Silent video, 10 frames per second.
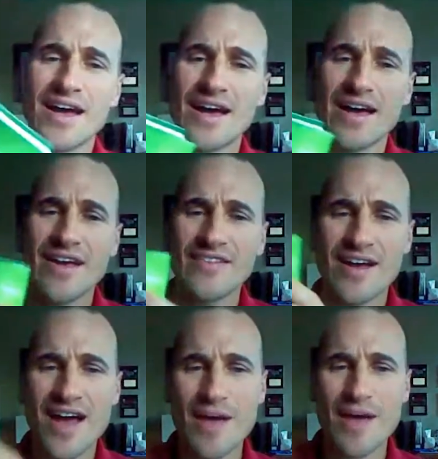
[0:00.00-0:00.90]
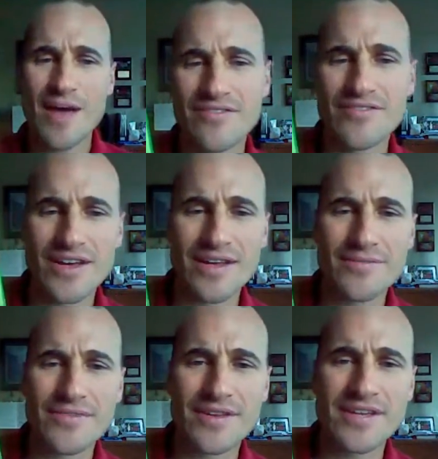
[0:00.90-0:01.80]
I have a copy of uh,
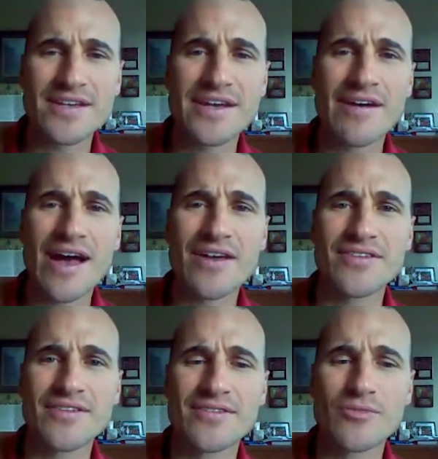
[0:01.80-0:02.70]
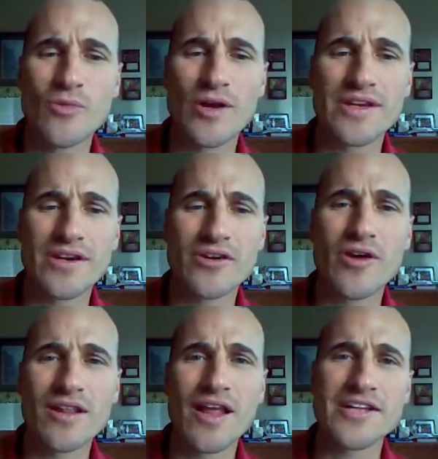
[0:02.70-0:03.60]
Tyndale House's One Year
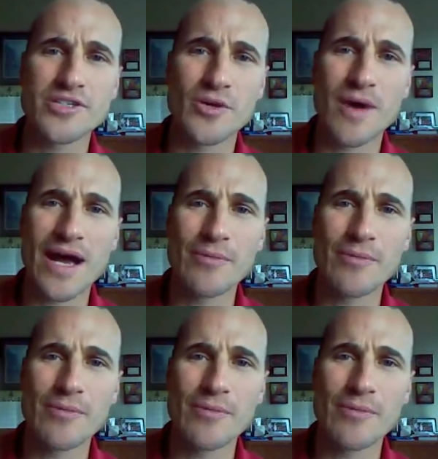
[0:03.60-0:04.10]
Chronological Bible.